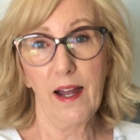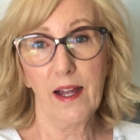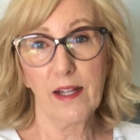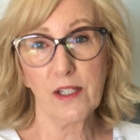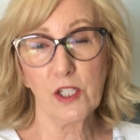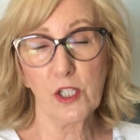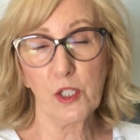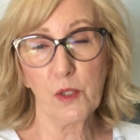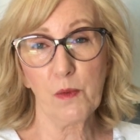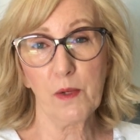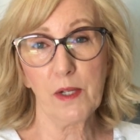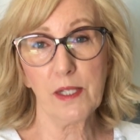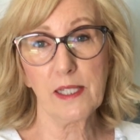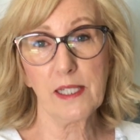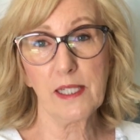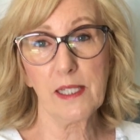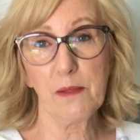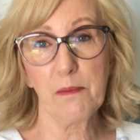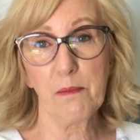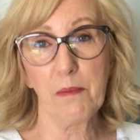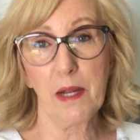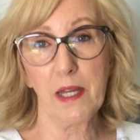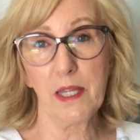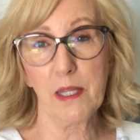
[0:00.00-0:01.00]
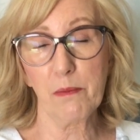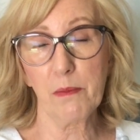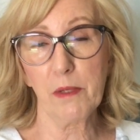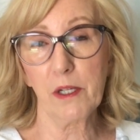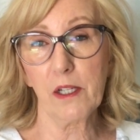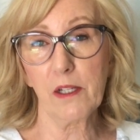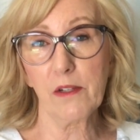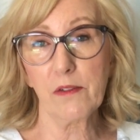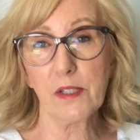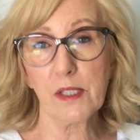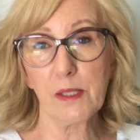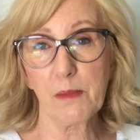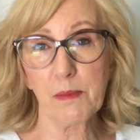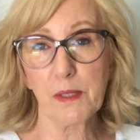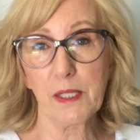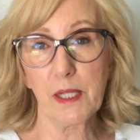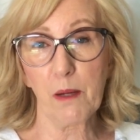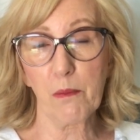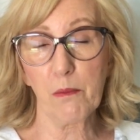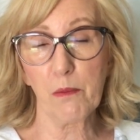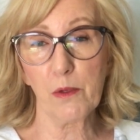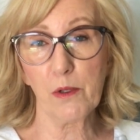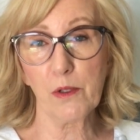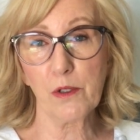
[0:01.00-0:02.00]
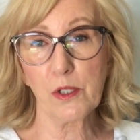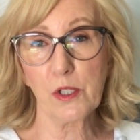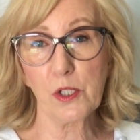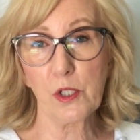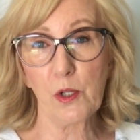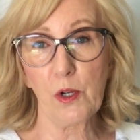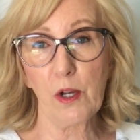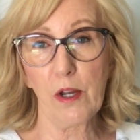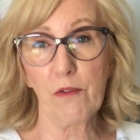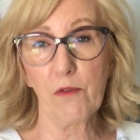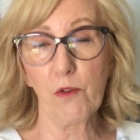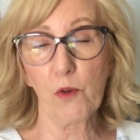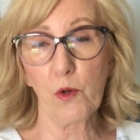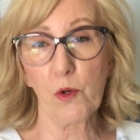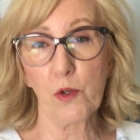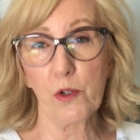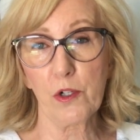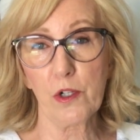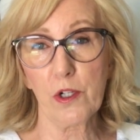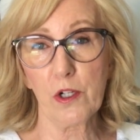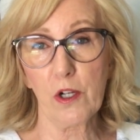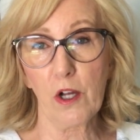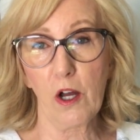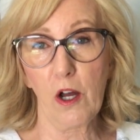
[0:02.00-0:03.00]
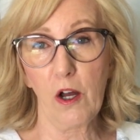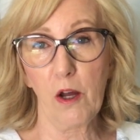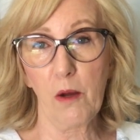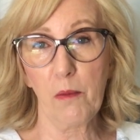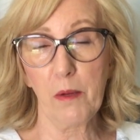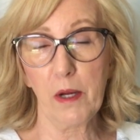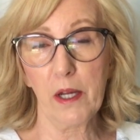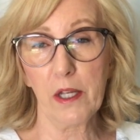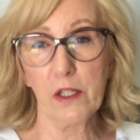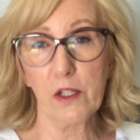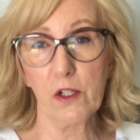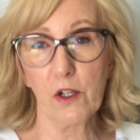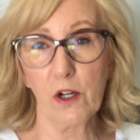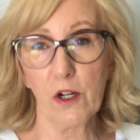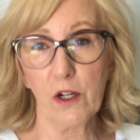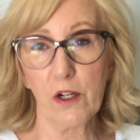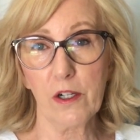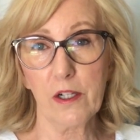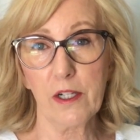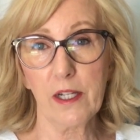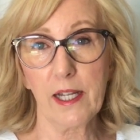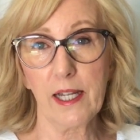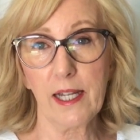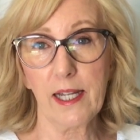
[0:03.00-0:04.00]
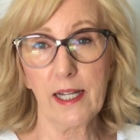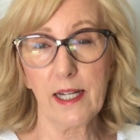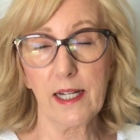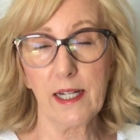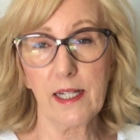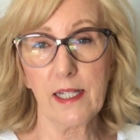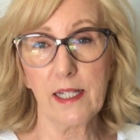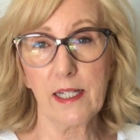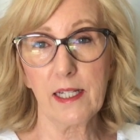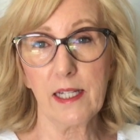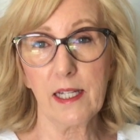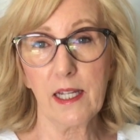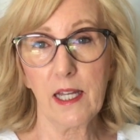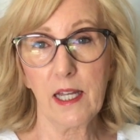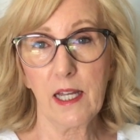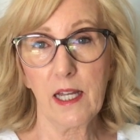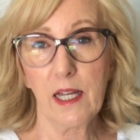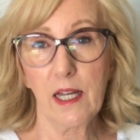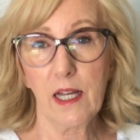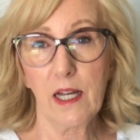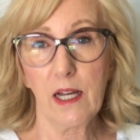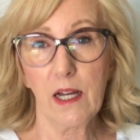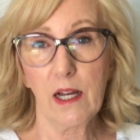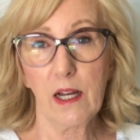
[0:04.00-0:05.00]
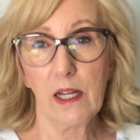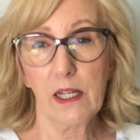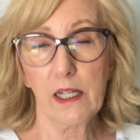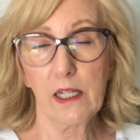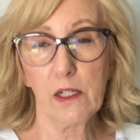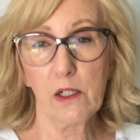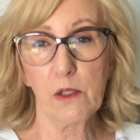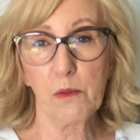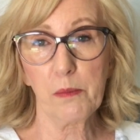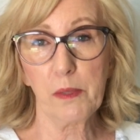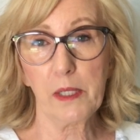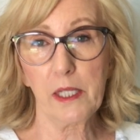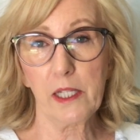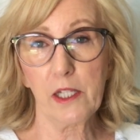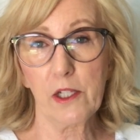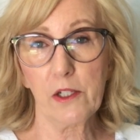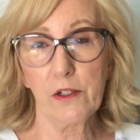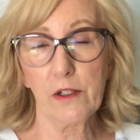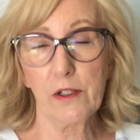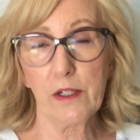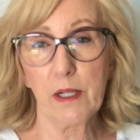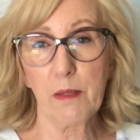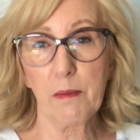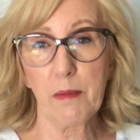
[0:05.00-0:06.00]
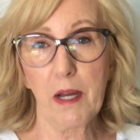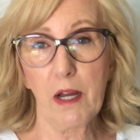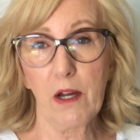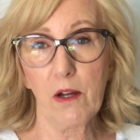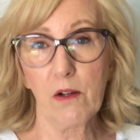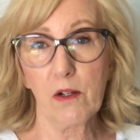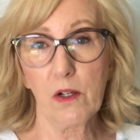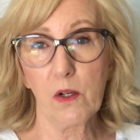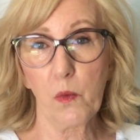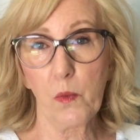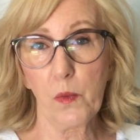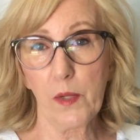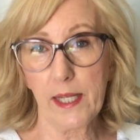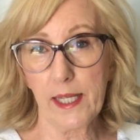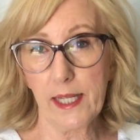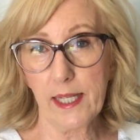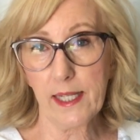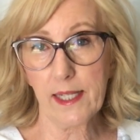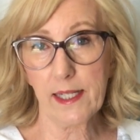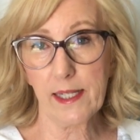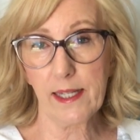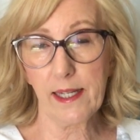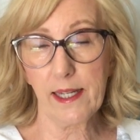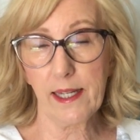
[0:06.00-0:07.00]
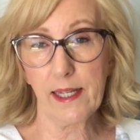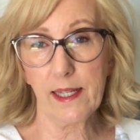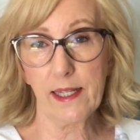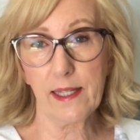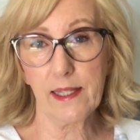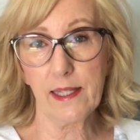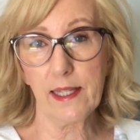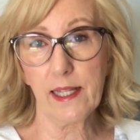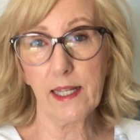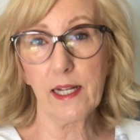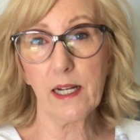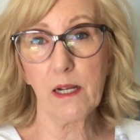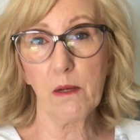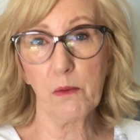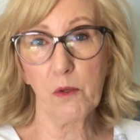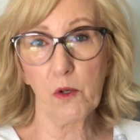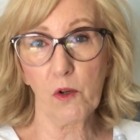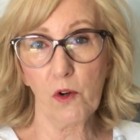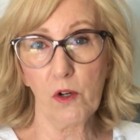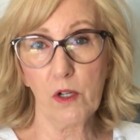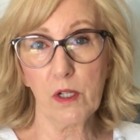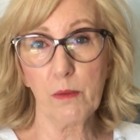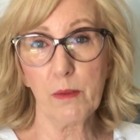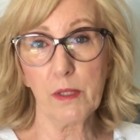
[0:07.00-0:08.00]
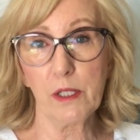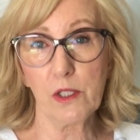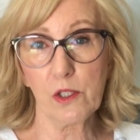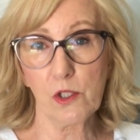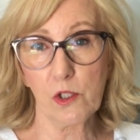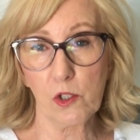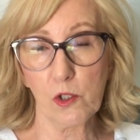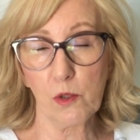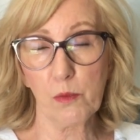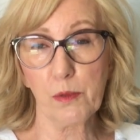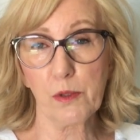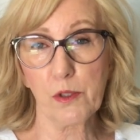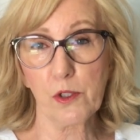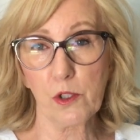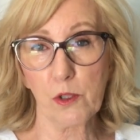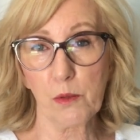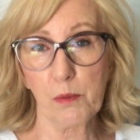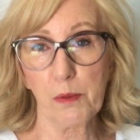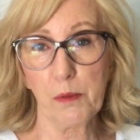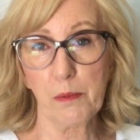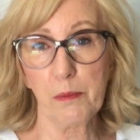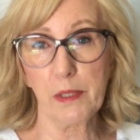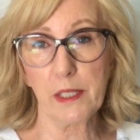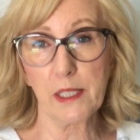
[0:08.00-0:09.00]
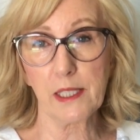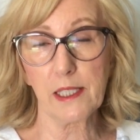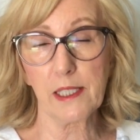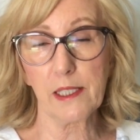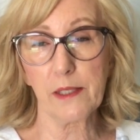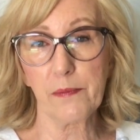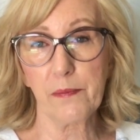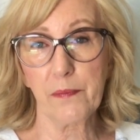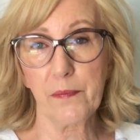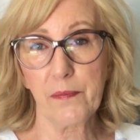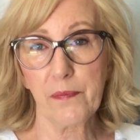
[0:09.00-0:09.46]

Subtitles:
She wants it by the middle of September, so I've ordered all my yarn, and it'll be here in about a week, and then I'm going to be super, super busy.